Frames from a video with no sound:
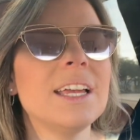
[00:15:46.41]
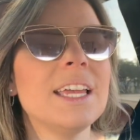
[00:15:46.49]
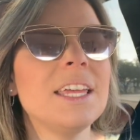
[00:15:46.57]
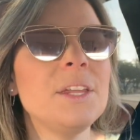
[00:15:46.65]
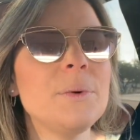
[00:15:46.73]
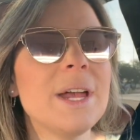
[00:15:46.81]

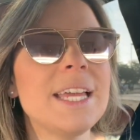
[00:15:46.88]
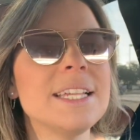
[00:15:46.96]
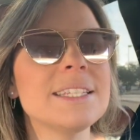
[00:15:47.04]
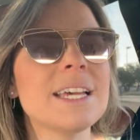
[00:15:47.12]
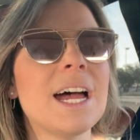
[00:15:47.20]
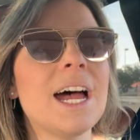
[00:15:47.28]

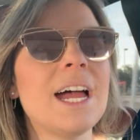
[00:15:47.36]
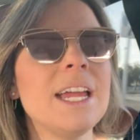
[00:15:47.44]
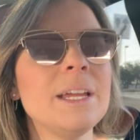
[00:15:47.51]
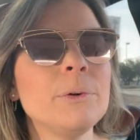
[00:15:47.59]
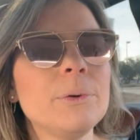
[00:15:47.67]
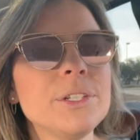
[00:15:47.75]
Anyways,
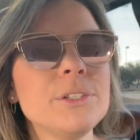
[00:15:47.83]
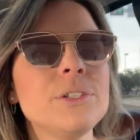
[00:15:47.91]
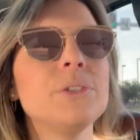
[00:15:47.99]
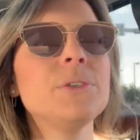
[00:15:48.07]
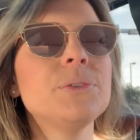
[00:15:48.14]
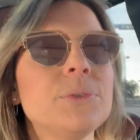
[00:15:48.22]
I am going
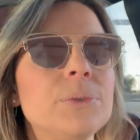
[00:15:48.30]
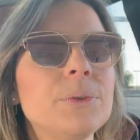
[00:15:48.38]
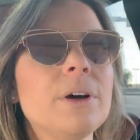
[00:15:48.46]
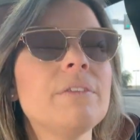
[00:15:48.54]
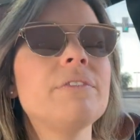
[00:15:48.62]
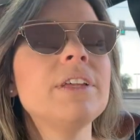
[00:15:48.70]

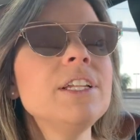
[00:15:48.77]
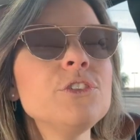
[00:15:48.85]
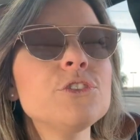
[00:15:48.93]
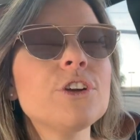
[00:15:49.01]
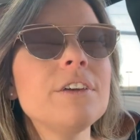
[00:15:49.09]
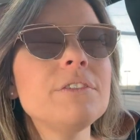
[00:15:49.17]
to
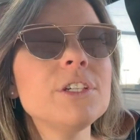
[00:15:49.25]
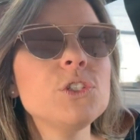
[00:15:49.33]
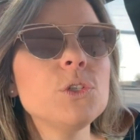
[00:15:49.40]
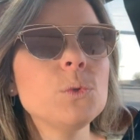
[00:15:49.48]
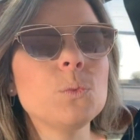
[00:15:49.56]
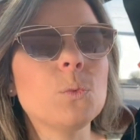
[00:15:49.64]
finish driving
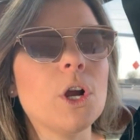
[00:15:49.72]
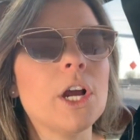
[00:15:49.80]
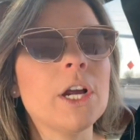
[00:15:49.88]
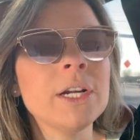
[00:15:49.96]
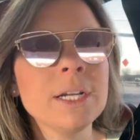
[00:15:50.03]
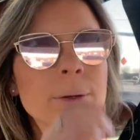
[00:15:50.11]
to
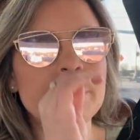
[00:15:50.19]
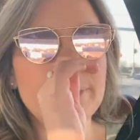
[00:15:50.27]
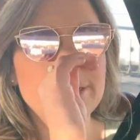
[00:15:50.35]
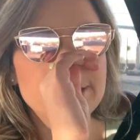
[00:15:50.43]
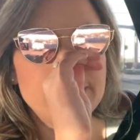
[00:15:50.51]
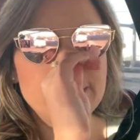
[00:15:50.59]
work. I'm
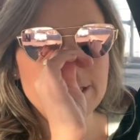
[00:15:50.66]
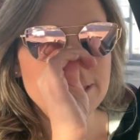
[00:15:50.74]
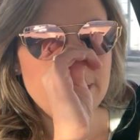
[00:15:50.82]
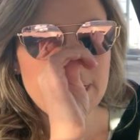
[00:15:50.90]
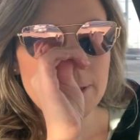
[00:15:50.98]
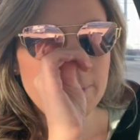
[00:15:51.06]
about to get
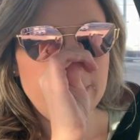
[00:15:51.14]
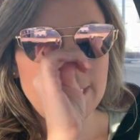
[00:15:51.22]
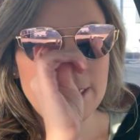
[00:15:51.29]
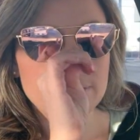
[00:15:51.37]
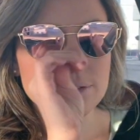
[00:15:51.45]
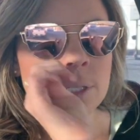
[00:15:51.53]
on the highway
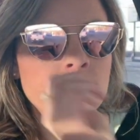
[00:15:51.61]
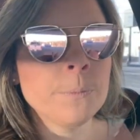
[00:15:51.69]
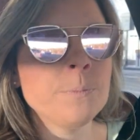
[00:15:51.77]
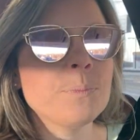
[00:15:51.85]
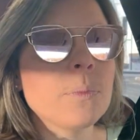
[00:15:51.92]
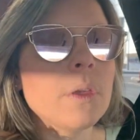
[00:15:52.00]
now,
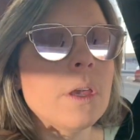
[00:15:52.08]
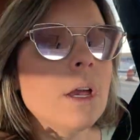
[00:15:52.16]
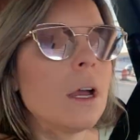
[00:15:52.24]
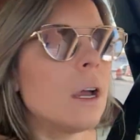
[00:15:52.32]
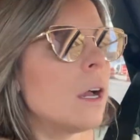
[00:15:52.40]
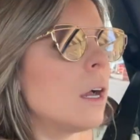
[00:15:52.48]
so
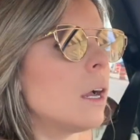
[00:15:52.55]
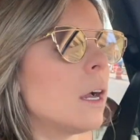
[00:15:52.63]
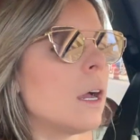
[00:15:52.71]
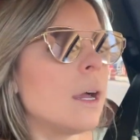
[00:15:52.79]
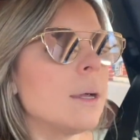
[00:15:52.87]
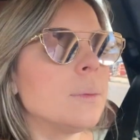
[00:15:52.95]

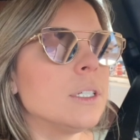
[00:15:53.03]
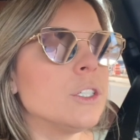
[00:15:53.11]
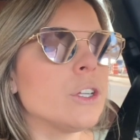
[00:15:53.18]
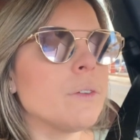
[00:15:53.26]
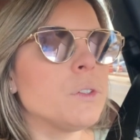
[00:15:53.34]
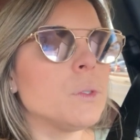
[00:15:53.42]
I'm going to
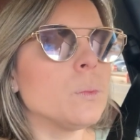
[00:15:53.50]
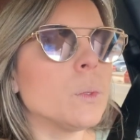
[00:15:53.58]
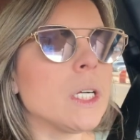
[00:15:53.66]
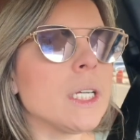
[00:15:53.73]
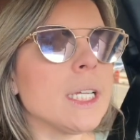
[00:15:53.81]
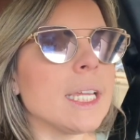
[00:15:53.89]
drive to
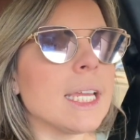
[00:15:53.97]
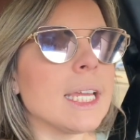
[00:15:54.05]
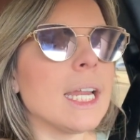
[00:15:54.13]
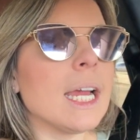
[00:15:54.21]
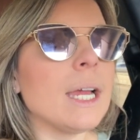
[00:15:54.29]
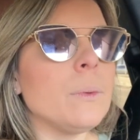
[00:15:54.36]
work,
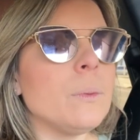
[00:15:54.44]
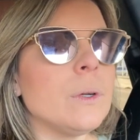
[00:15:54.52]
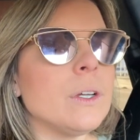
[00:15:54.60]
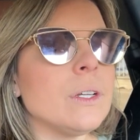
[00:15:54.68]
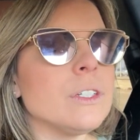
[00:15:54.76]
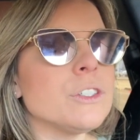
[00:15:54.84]
and I
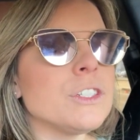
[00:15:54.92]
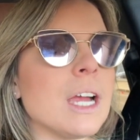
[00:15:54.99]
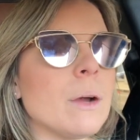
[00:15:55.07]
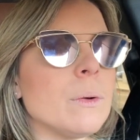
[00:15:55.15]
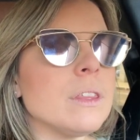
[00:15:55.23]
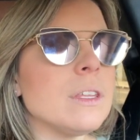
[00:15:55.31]
will
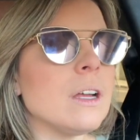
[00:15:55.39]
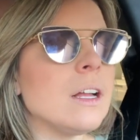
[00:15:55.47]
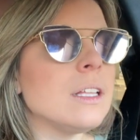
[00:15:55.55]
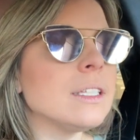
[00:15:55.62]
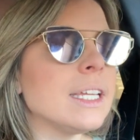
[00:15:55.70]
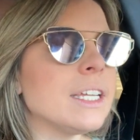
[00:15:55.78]
chat with
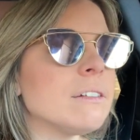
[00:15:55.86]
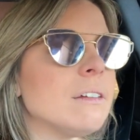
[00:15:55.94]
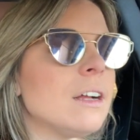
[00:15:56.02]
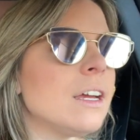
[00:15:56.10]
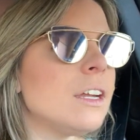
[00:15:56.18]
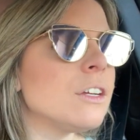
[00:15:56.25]
y'all
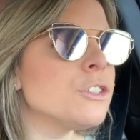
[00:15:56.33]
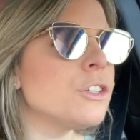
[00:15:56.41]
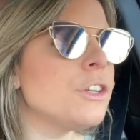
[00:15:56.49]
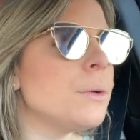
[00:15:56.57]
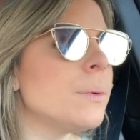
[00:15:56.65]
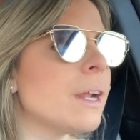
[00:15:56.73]
later on. I'll
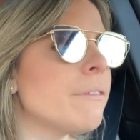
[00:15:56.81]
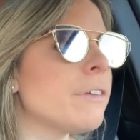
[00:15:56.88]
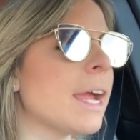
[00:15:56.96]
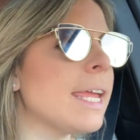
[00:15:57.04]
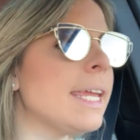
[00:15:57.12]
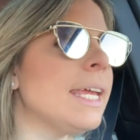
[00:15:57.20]
show you
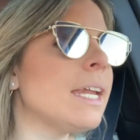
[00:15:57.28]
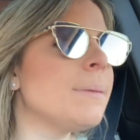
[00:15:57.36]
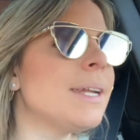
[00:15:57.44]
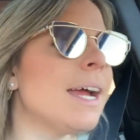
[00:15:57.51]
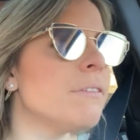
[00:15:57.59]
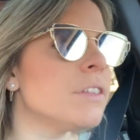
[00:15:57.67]
whatever I eat. I'm
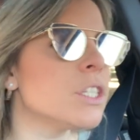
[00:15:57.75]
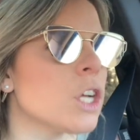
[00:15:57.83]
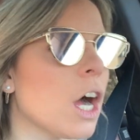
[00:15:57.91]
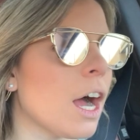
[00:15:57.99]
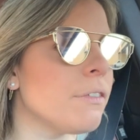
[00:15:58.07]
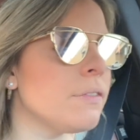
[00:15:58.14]
going to have this
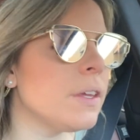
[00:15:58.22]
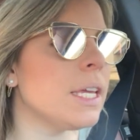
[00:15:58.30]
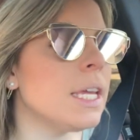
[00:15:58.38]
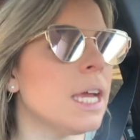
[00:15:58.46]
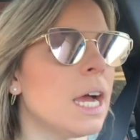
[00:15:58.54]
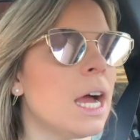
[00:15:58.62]

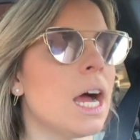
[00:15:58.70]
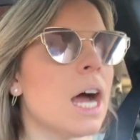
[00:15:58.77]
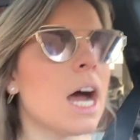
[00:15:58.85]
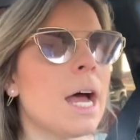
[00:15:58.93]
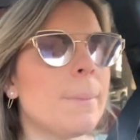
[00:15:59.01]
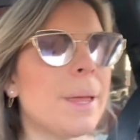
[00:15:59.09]
coffee,
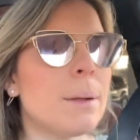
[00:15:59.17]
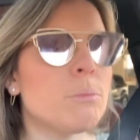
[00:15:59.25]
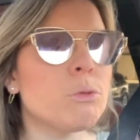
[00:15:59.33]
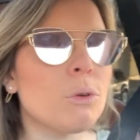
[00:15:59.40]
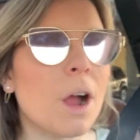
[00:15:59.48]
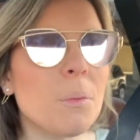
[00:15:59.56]
and
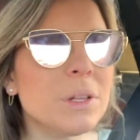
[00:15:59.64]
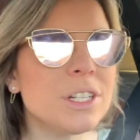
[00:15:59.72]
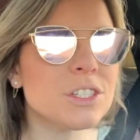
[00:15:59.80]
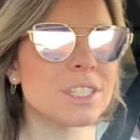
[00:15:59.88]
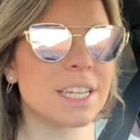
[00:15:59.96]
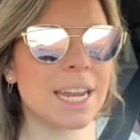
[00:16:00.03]
I'm
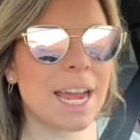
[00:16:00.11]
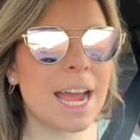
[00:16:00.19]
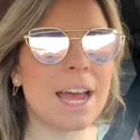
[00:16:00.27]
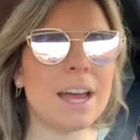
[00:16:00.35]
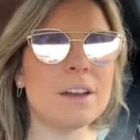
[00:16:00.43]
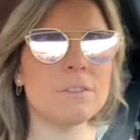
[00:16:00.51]
probably just going to
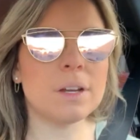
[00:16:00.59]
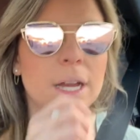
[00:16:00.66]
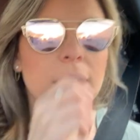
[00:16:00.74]
have